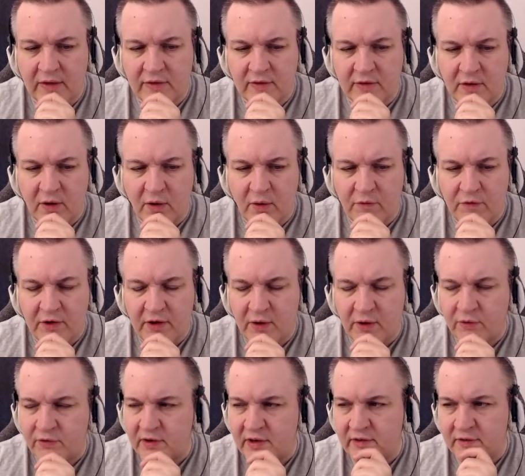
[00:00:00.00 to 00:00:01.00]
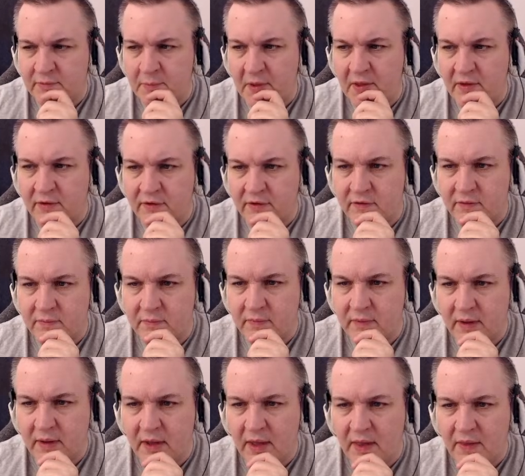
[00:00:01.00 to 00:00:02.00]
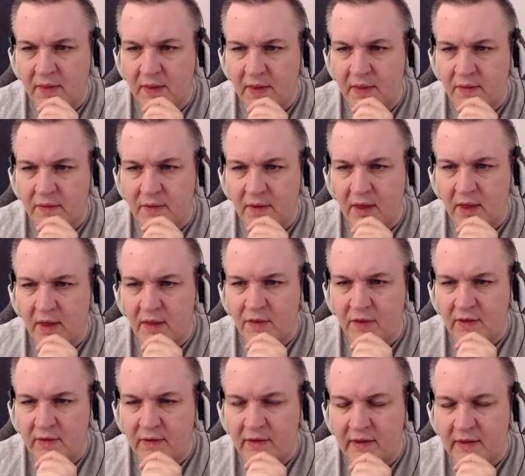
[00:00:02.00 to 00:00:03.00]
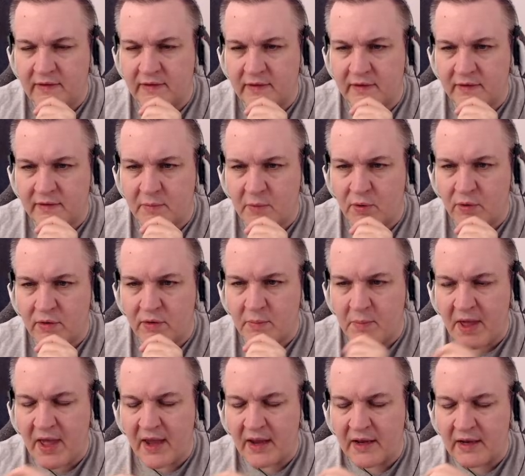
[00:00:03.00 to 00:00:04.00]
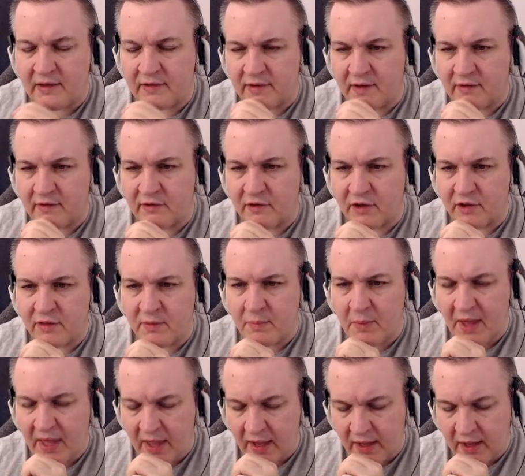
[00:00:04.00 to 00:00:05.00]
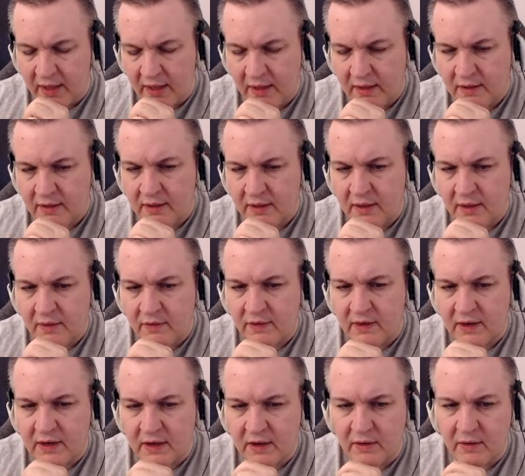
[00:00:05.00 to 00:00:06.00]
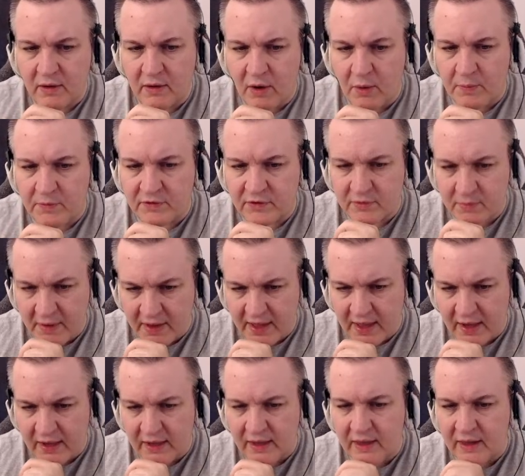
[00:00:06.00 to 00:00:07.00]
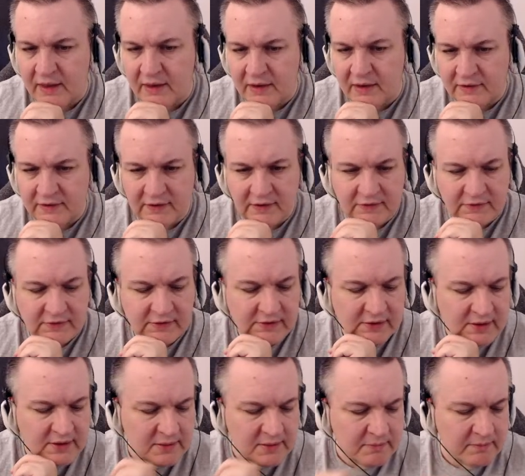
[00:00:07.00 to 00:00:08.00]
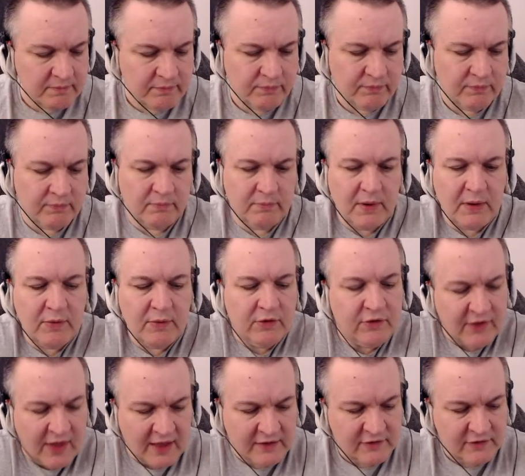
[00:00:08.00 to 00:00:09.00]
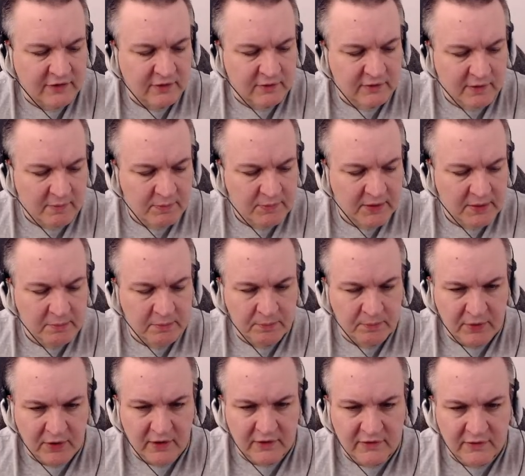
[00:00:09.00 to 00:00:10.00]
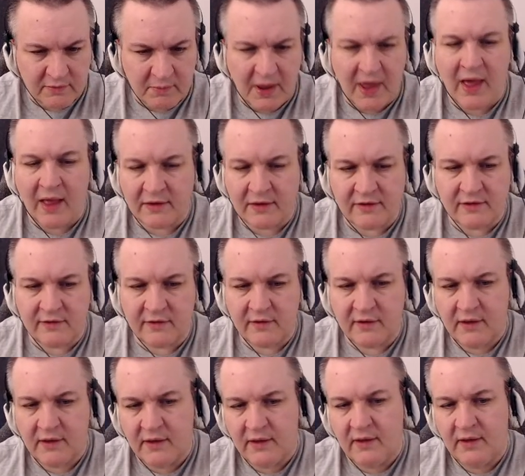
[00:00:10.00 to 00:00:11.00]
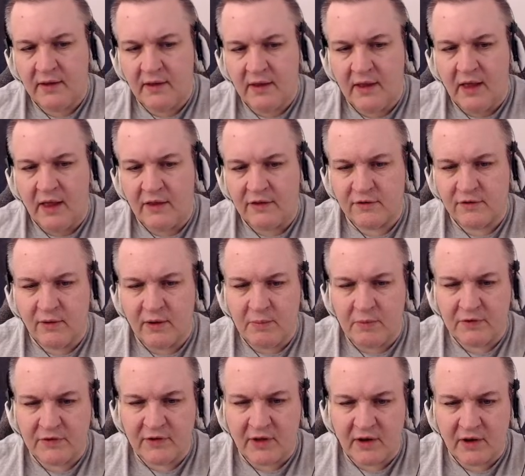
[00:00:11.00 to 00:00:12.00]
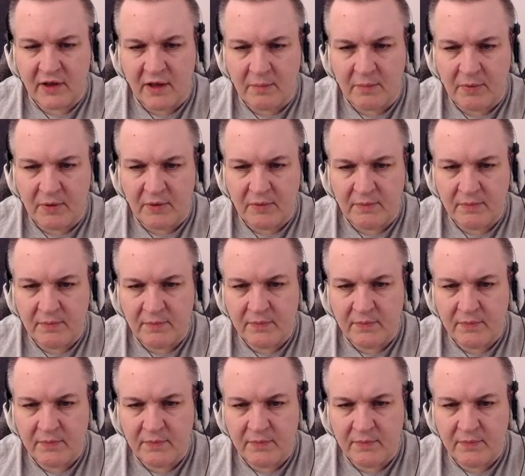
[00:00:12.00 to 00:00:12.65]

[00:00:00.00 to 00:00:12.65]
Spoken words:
know if he knows any spells, and then he sees him holding the bag, and he says, "Look in the bag." Then he opens the bag, and he says, "Maybe those hats do something. Put on some hats." And so he puts on a couple,